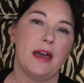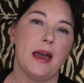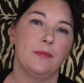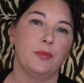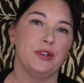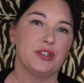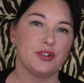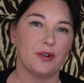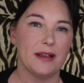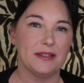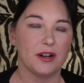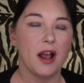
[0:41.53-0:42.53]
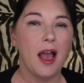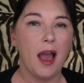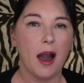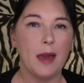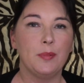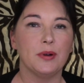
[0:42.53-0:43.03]
that moisturizer,
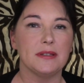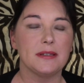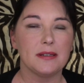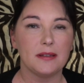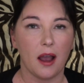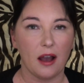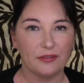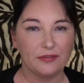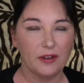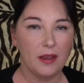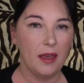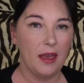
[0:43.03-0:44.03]
I put stuff.